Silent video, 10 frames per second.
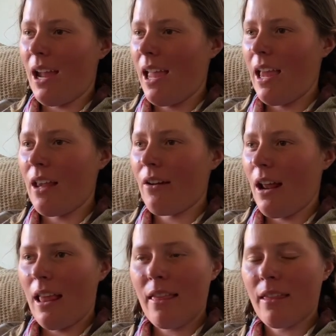rain or
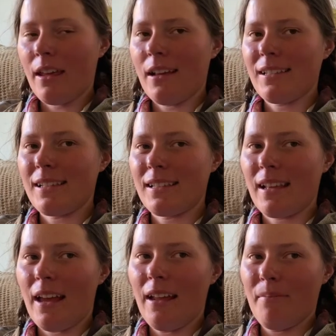anything since
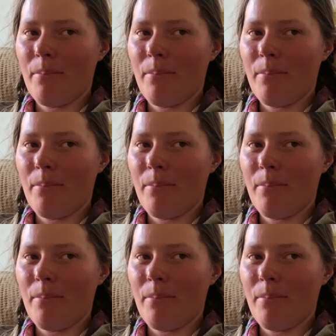then.